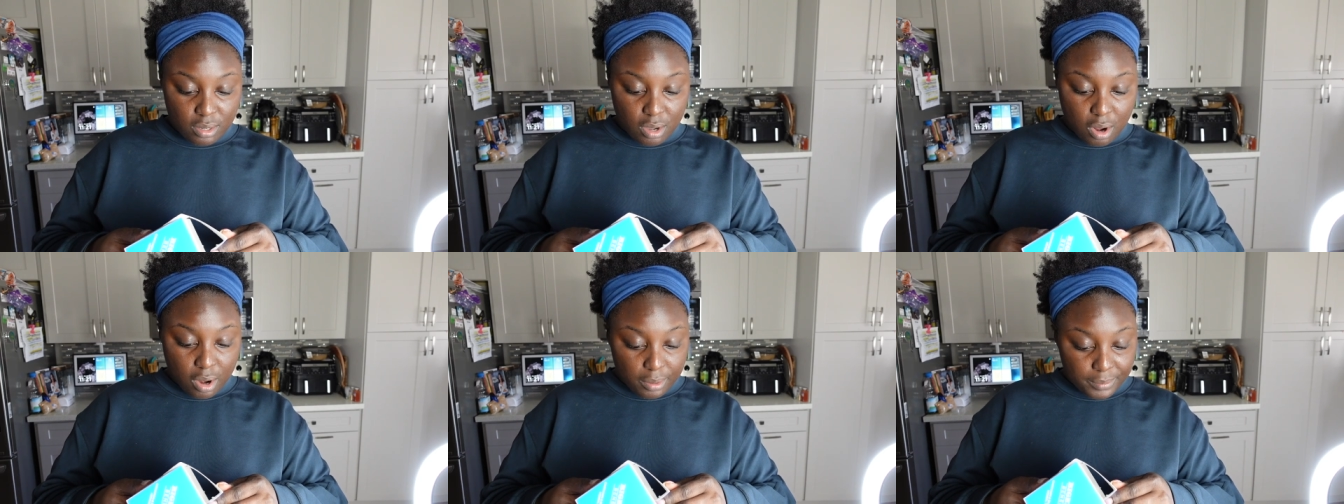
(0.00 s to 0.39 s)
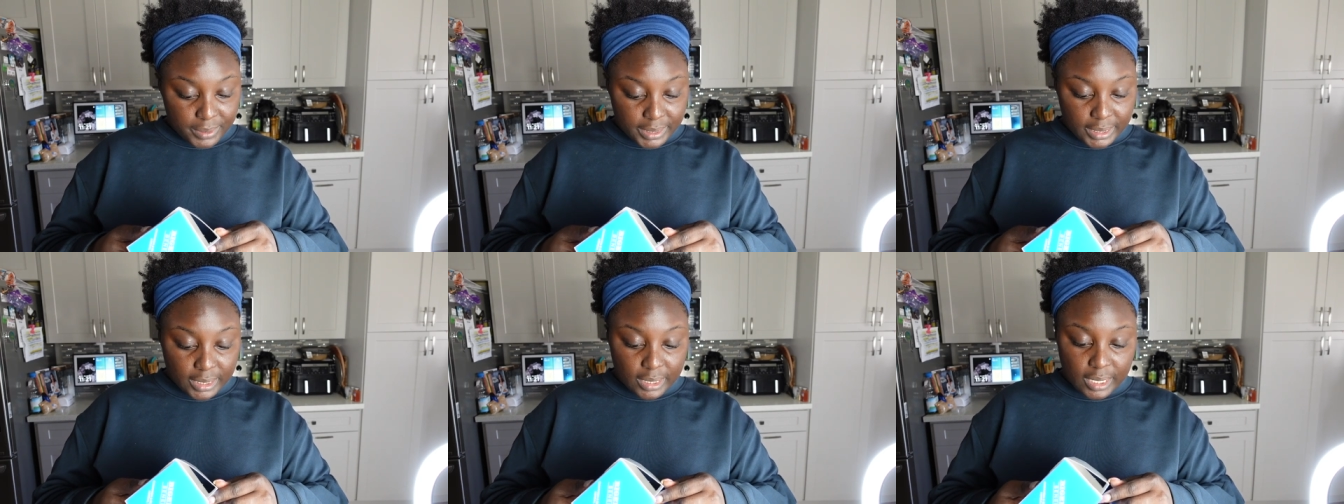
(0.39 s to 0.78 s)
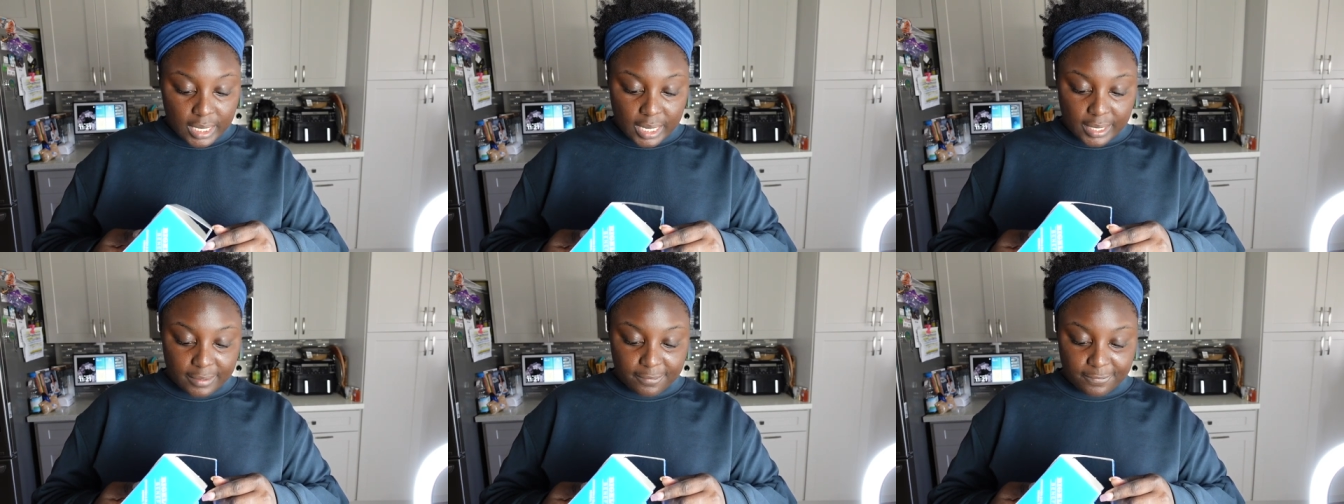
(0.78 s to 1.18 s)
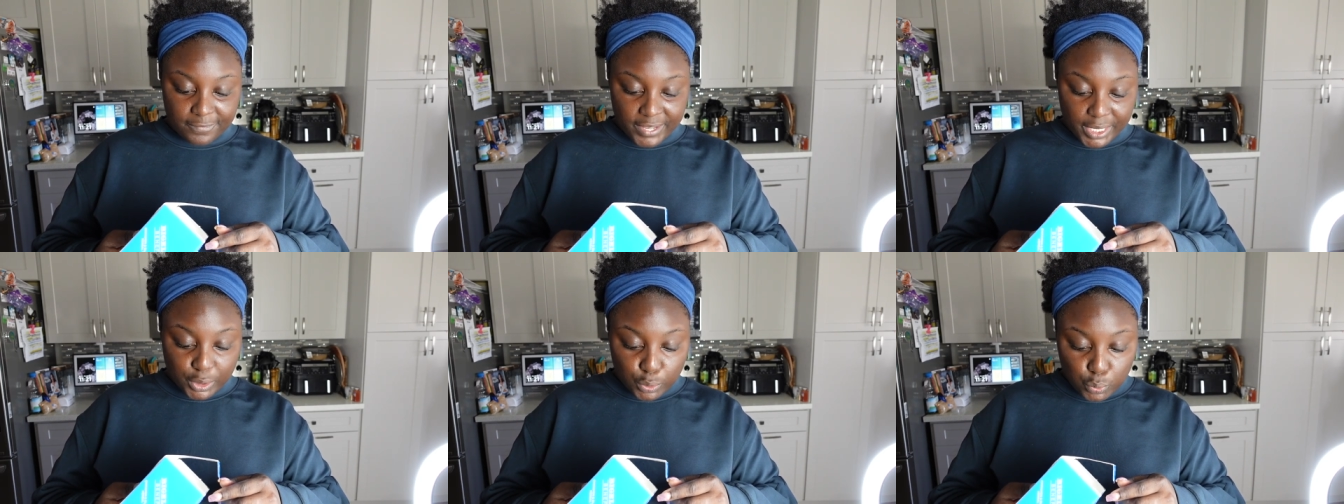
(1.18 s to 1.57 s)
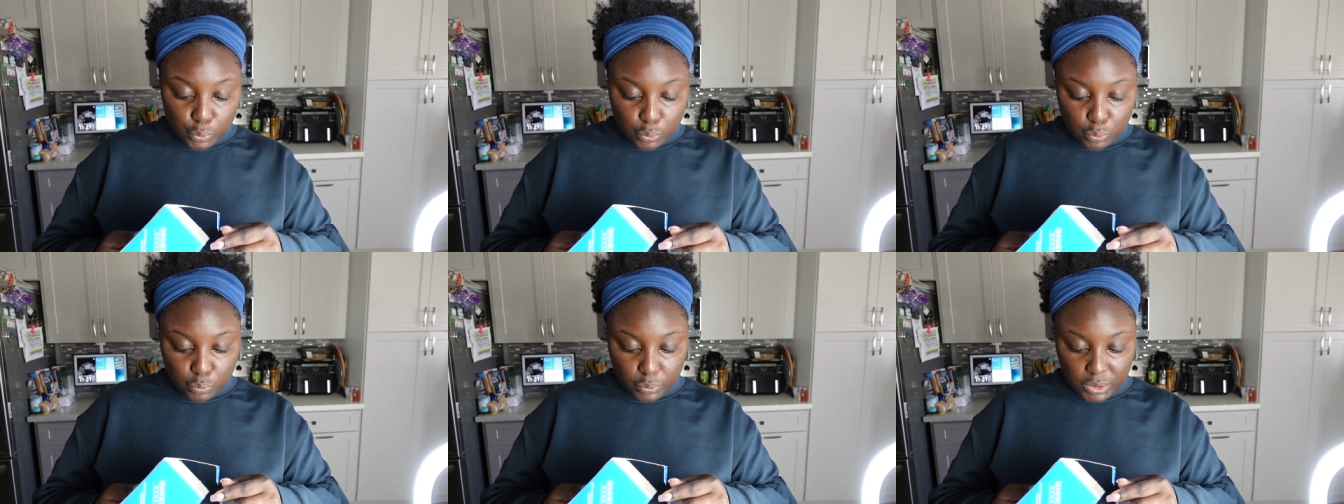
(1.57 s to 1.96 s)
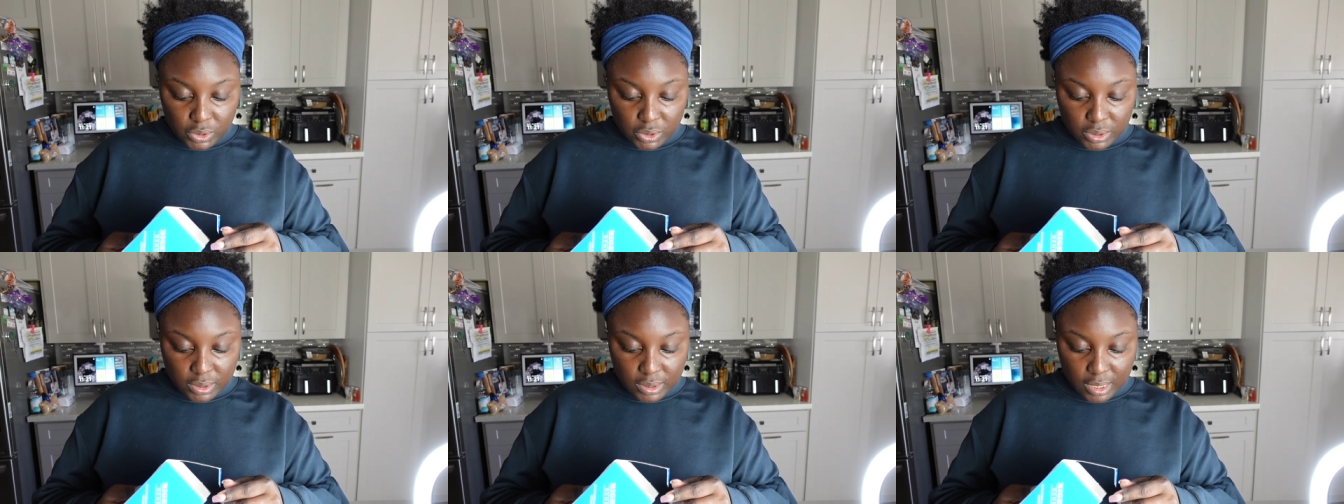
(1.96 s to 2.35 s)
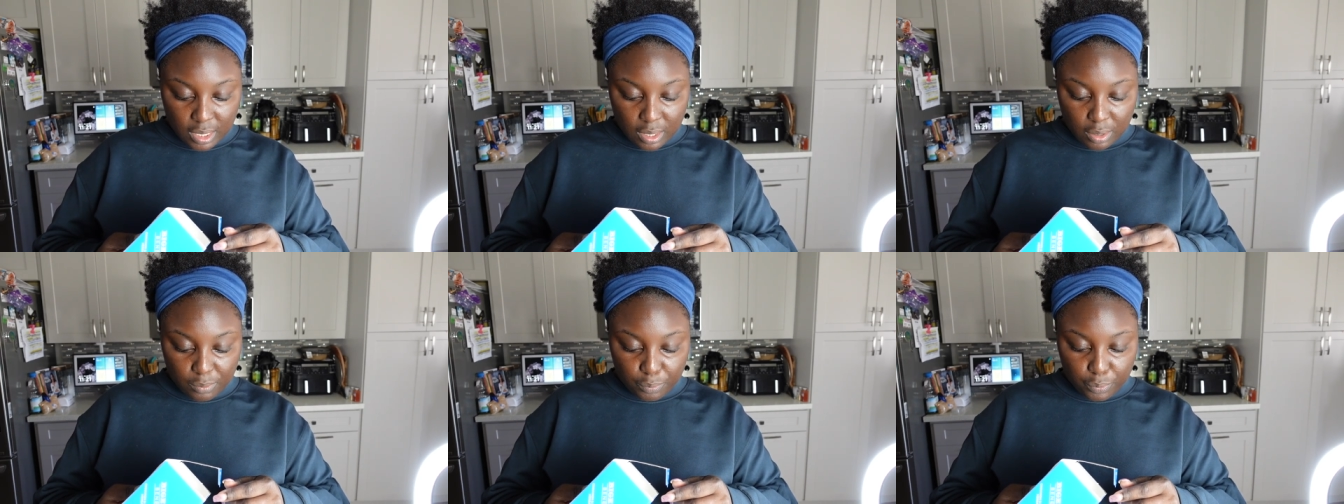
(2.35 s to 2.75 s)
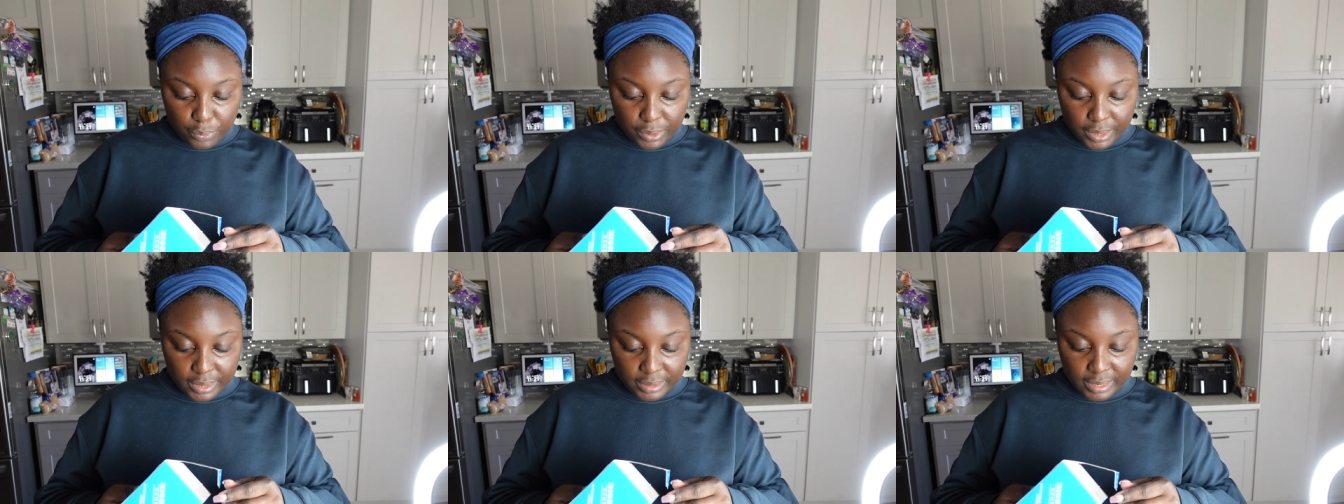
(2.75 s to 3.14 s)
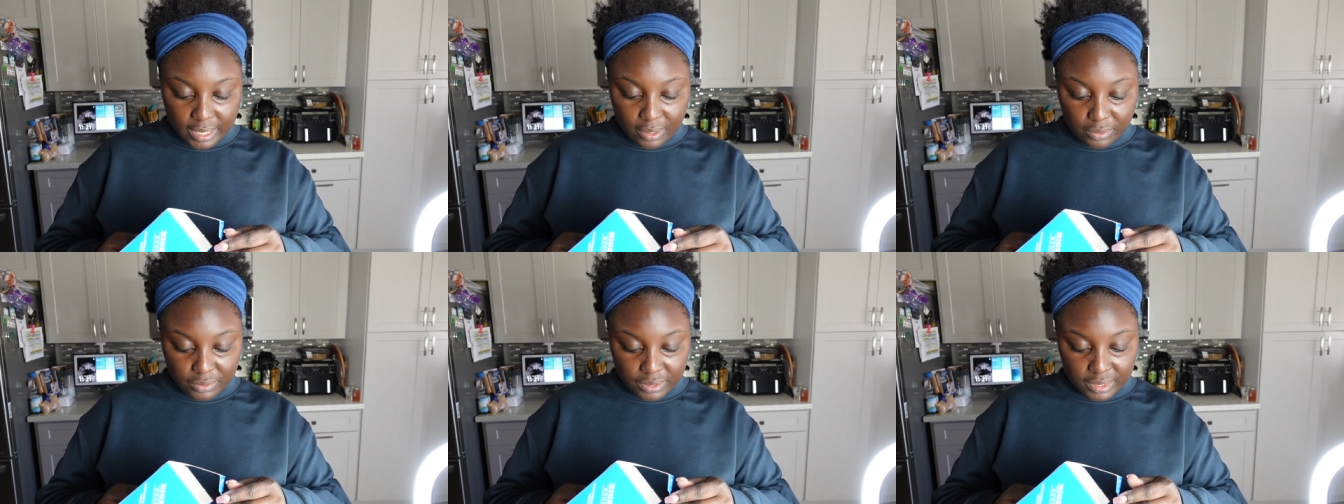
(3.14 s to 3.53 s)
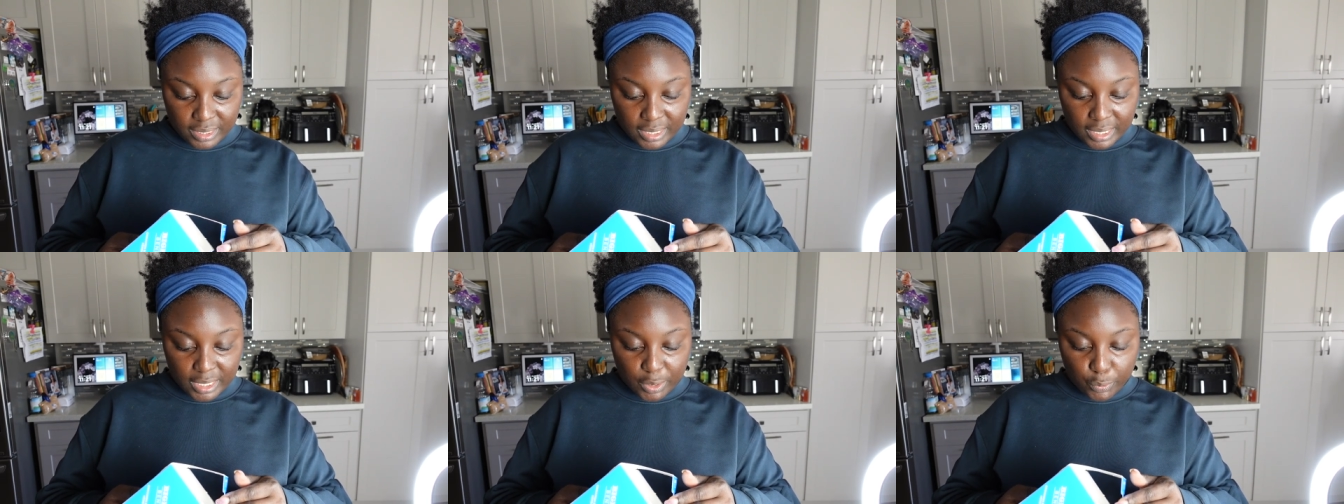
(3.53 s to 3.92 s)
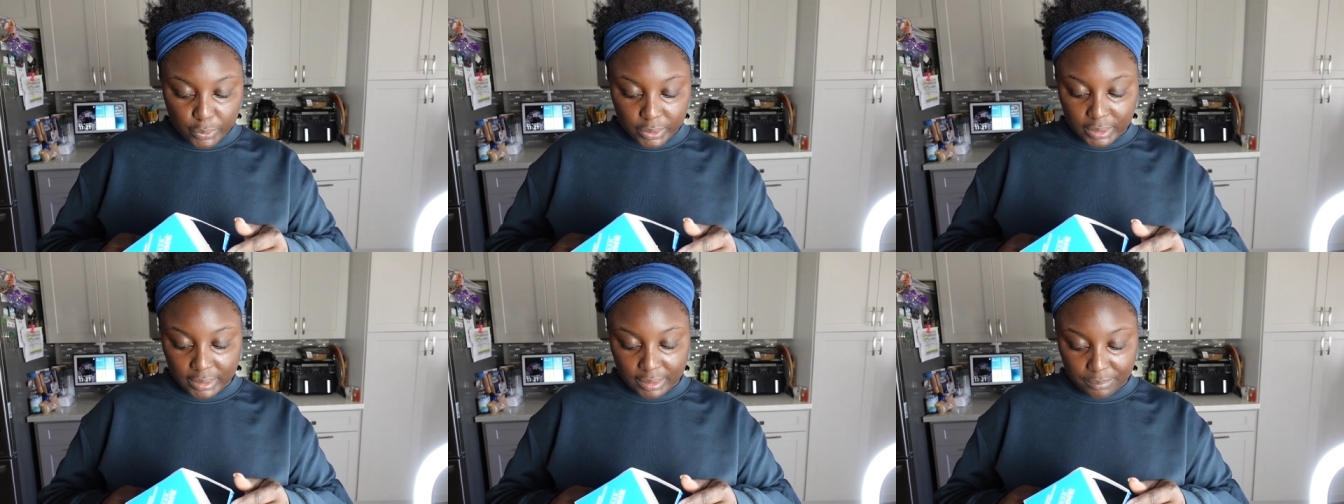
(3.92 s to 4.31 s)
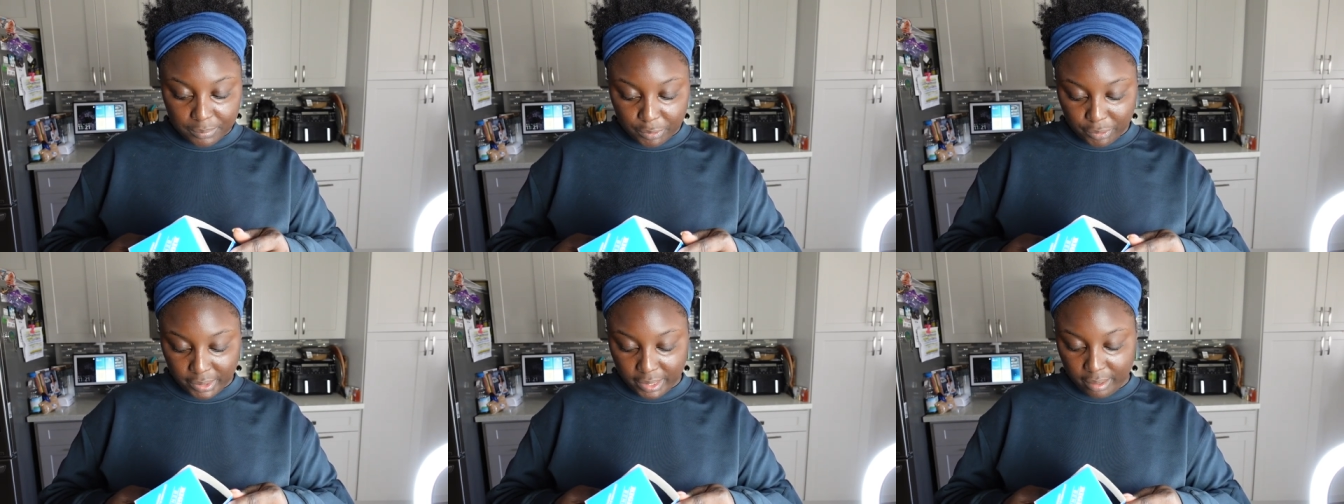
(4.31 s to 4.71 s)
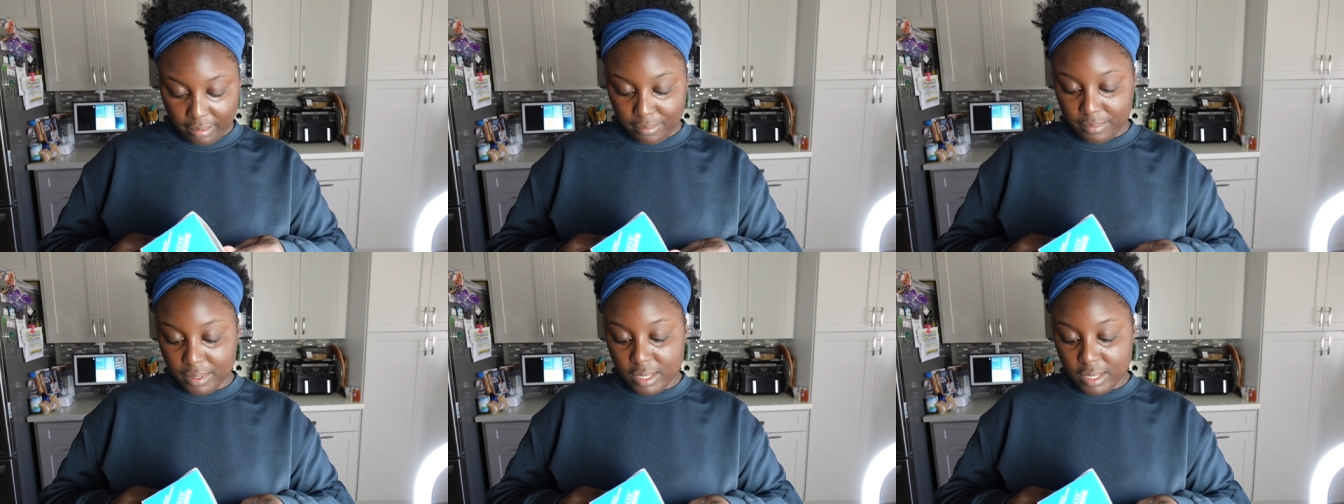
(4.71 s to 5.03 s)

harmony and fennel which is help with healthy equilibrium